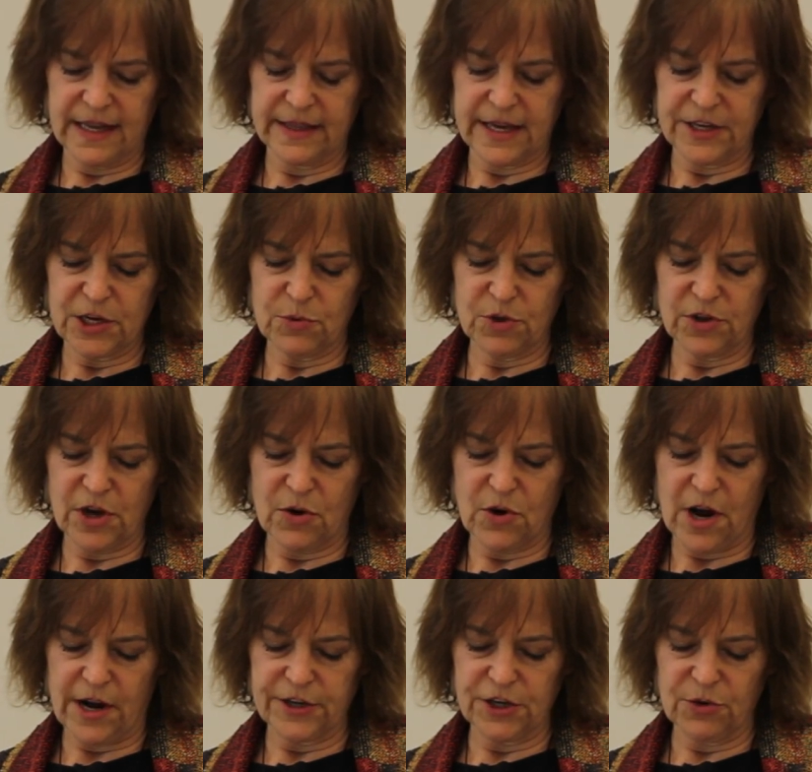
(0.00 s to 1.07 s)
Then you will
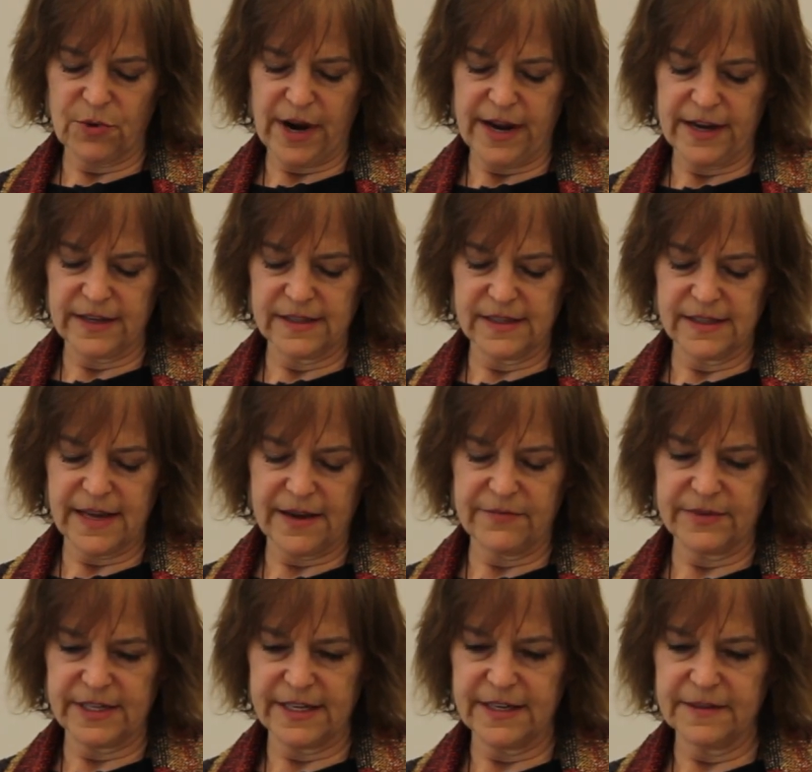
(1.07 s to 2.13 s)
go on your way in
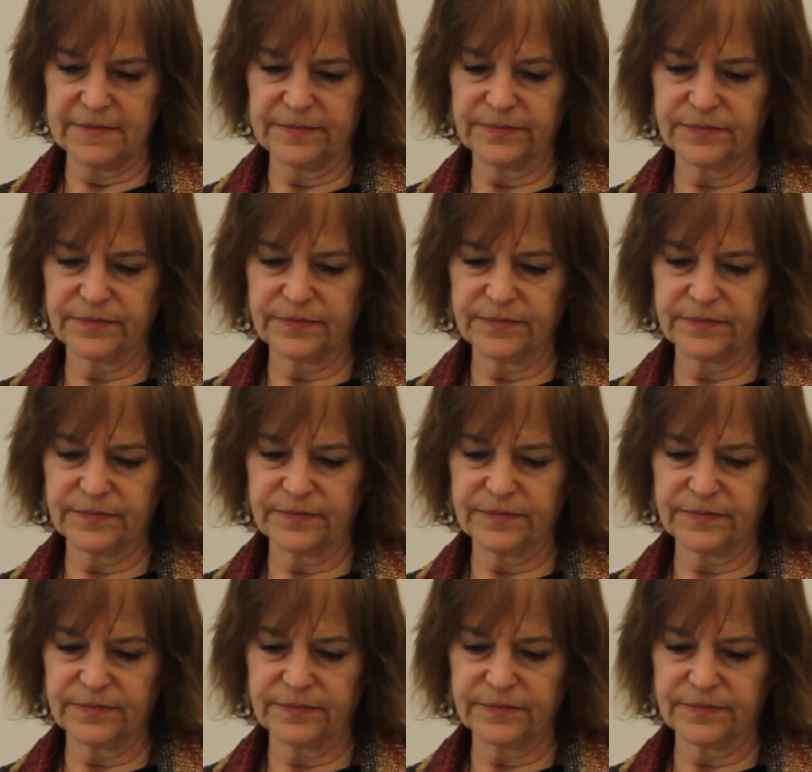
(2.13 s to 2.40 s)
safety.